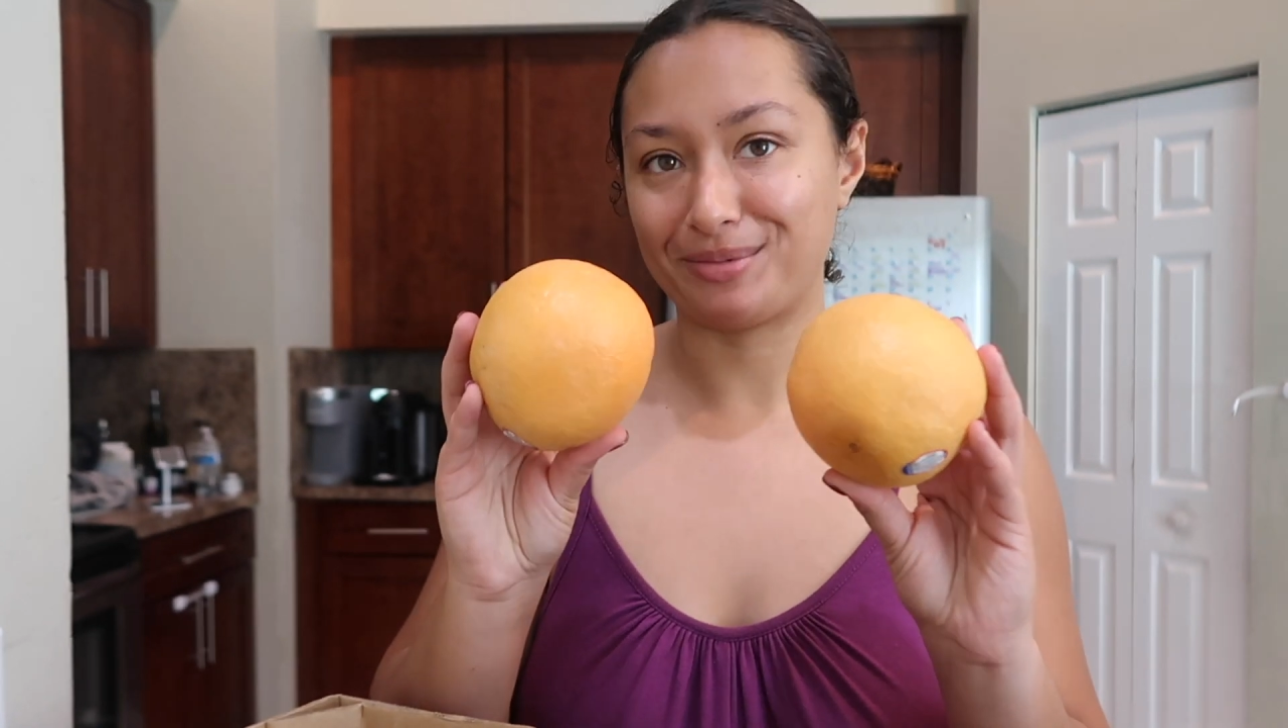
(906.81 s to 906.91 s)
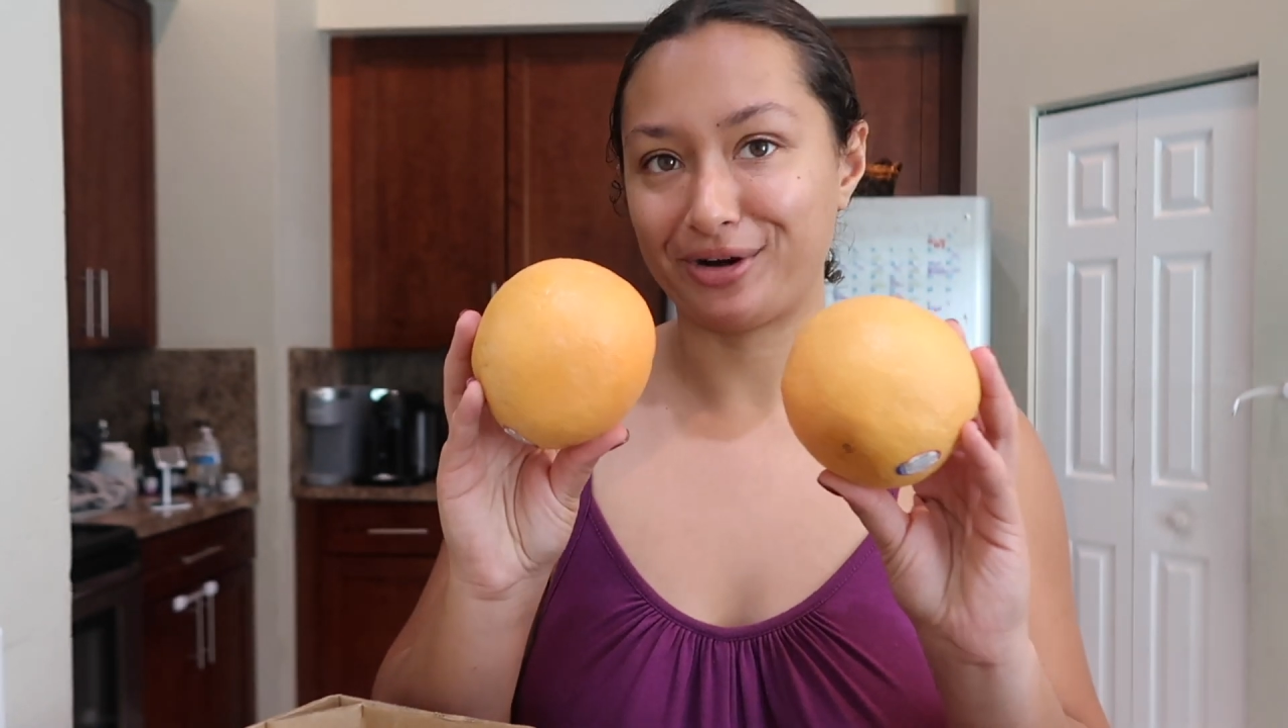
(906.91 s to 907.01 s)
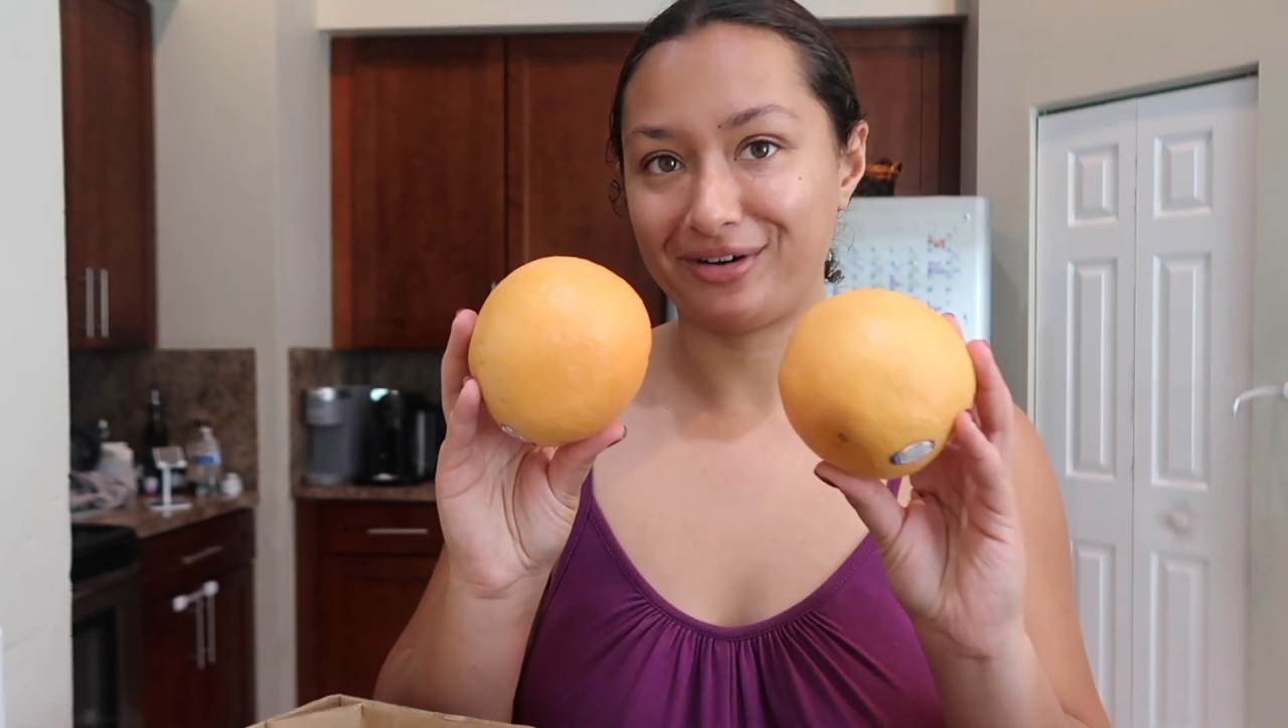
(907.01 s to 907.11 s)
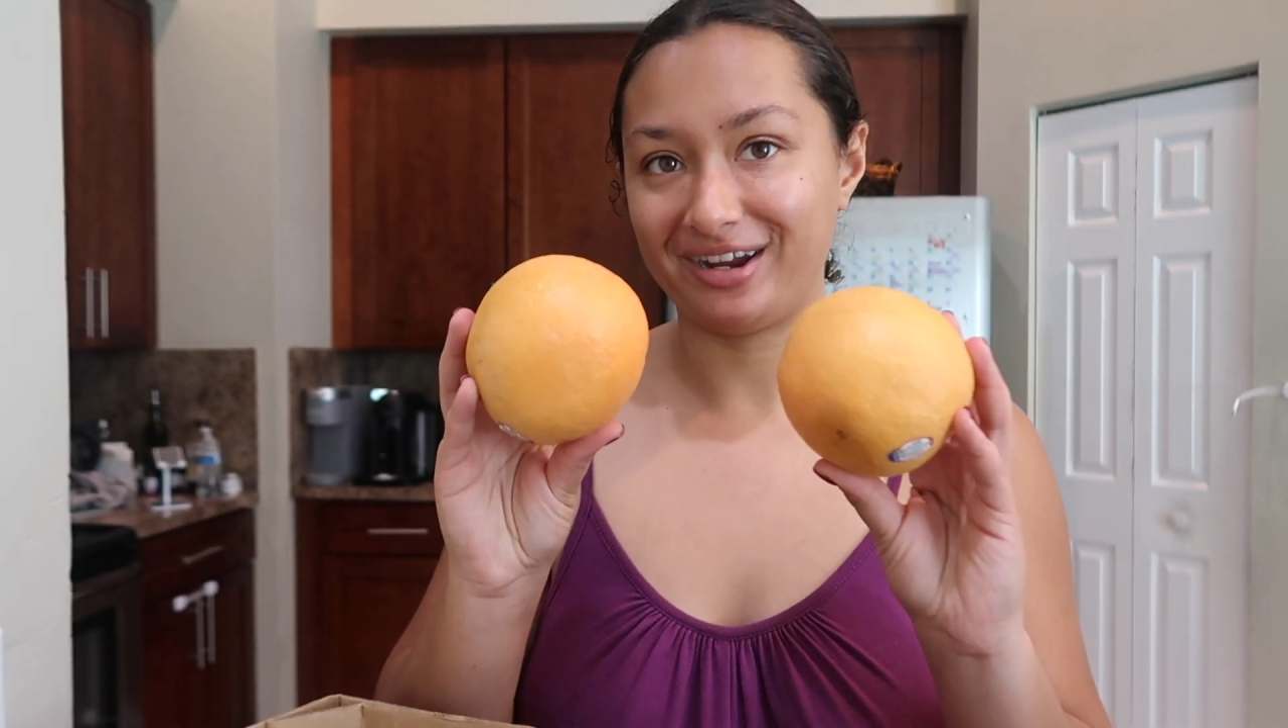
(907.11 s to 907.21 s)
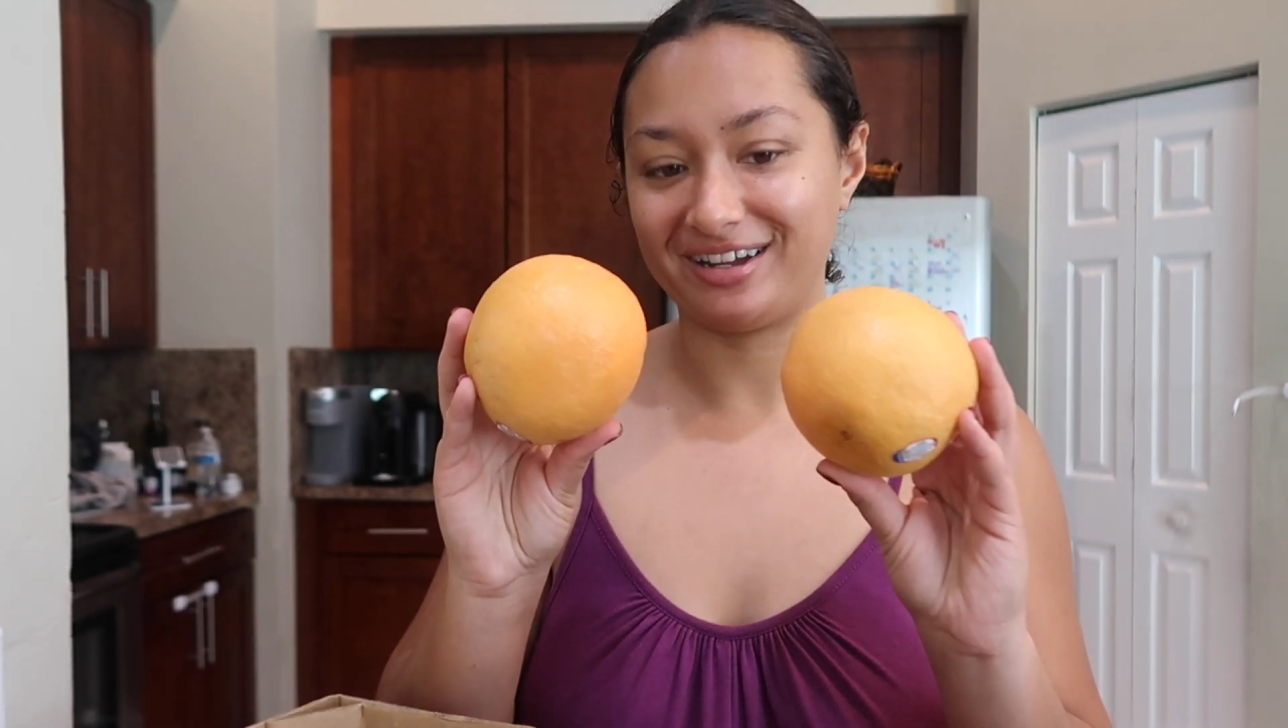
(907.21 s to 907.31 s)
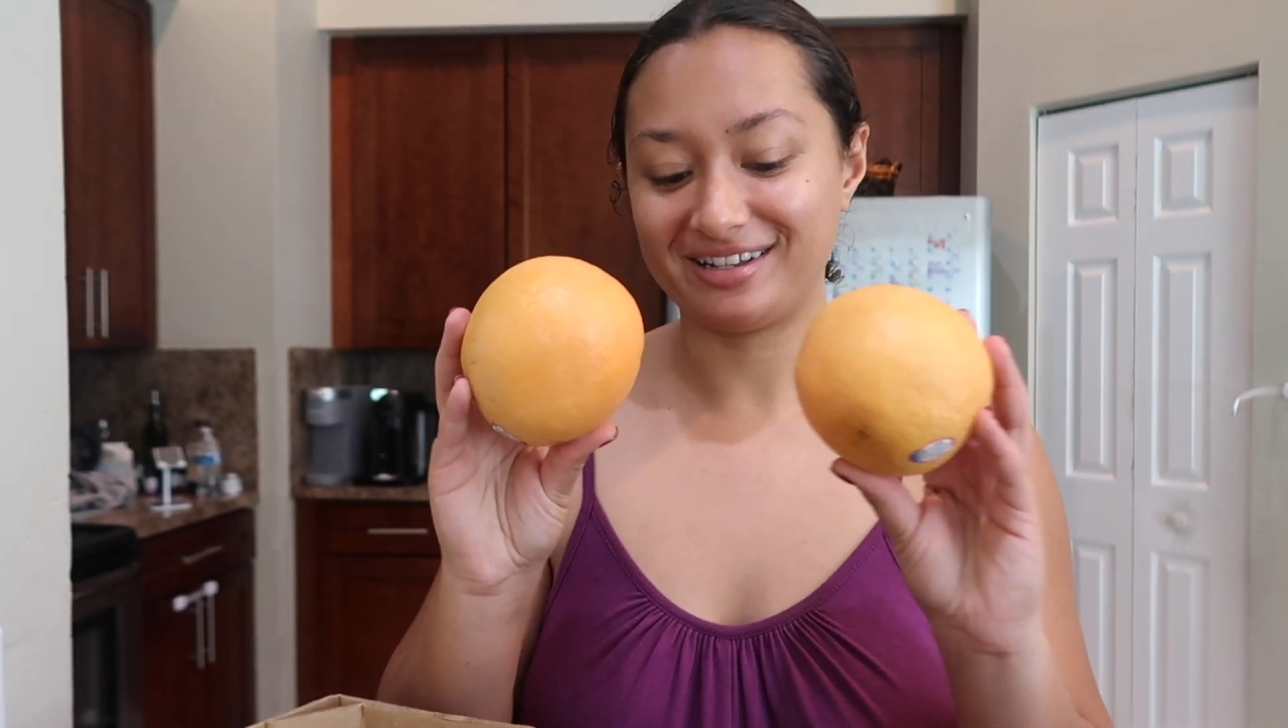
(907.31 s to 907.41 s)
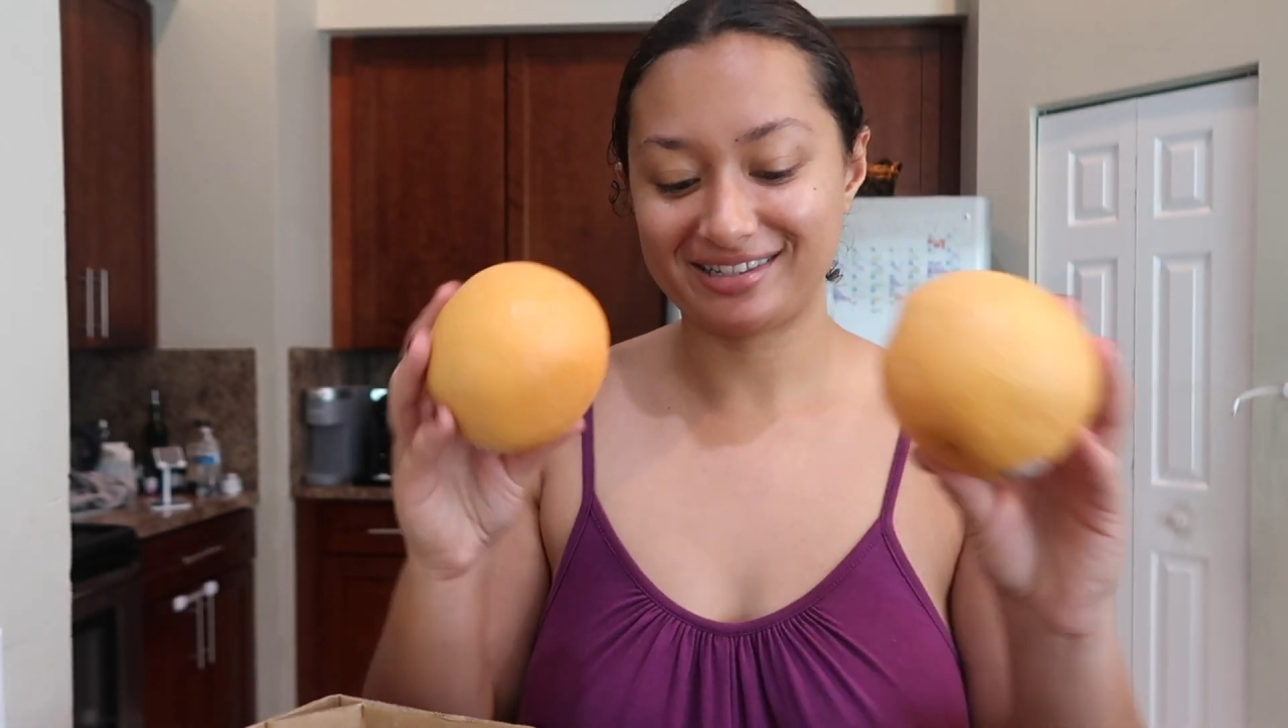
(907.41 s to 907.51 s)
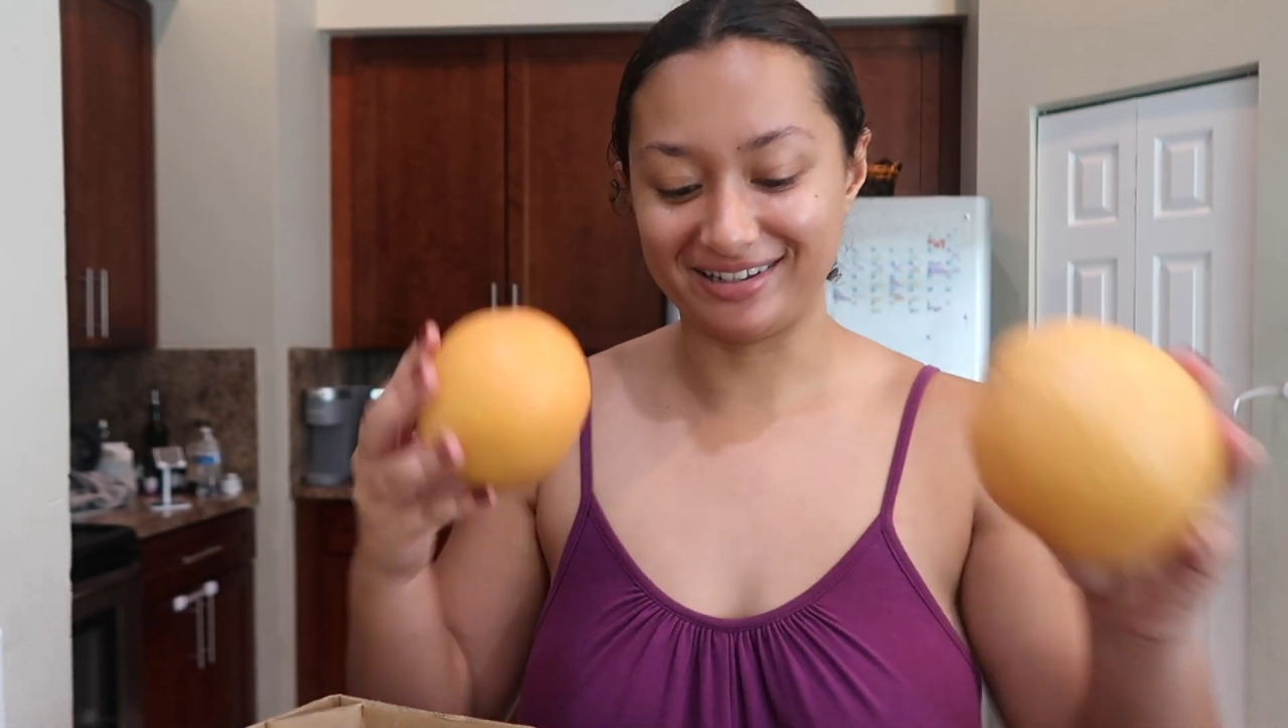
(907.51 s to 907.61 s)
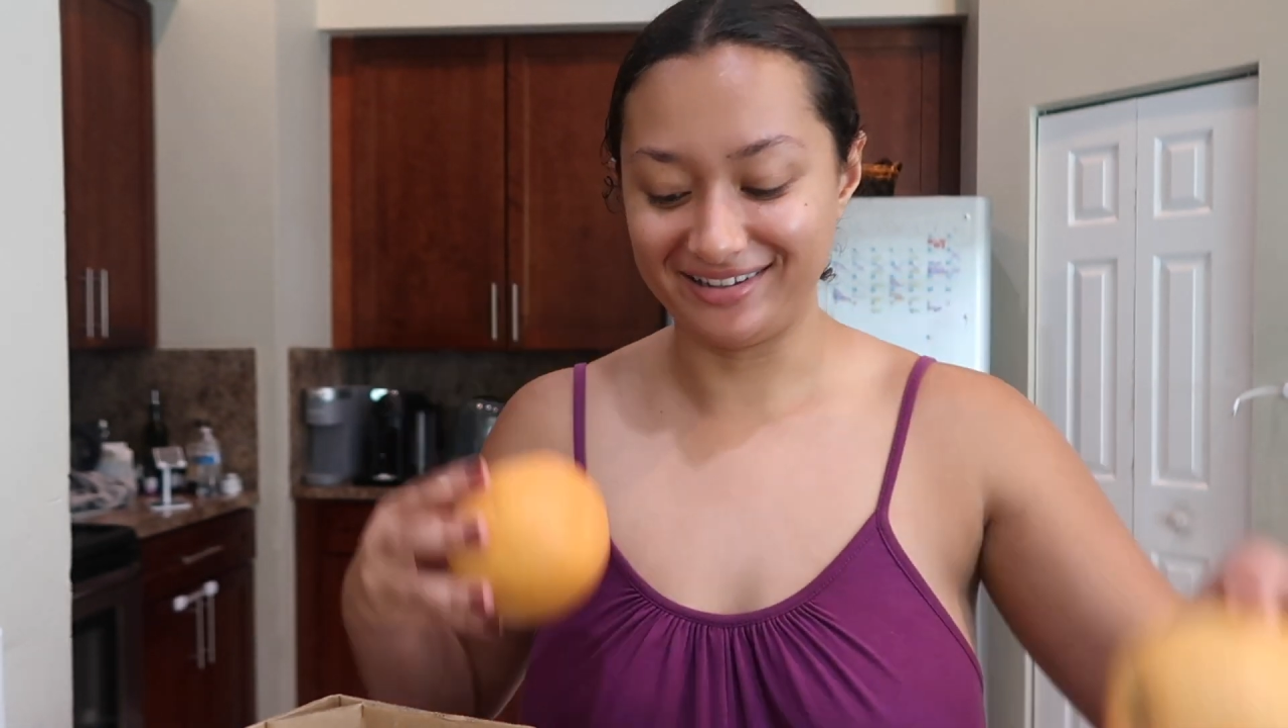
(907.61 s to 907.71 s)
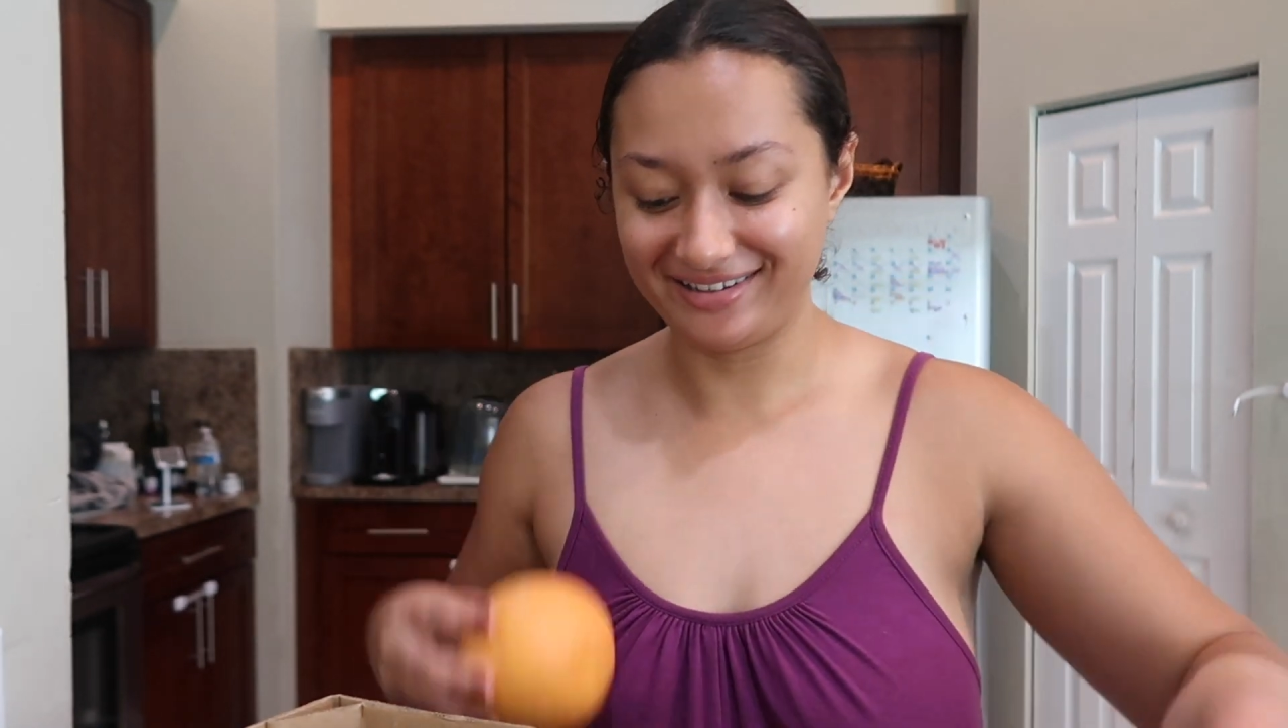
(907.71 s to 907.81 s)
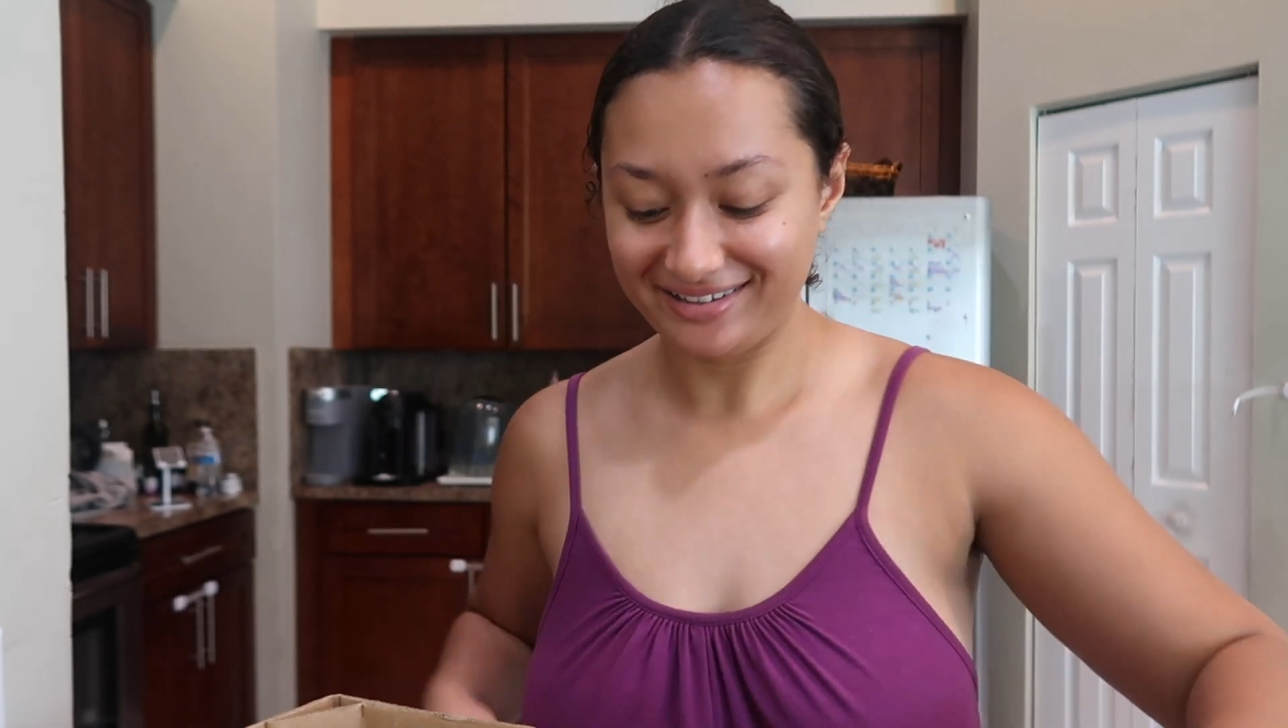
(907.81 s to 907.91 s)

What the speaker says: margaritas,